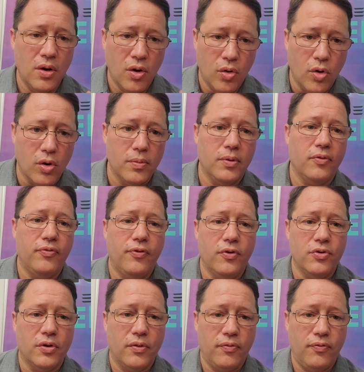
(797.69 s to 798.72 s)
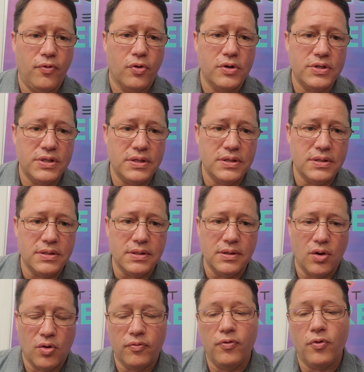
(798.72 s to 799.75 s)
orbital forces
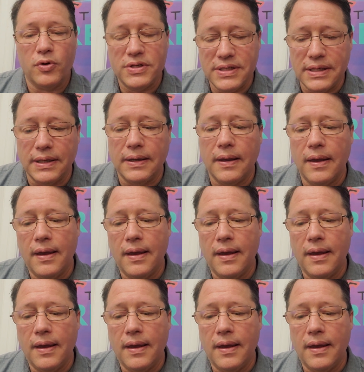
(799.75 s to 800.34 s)
or forcing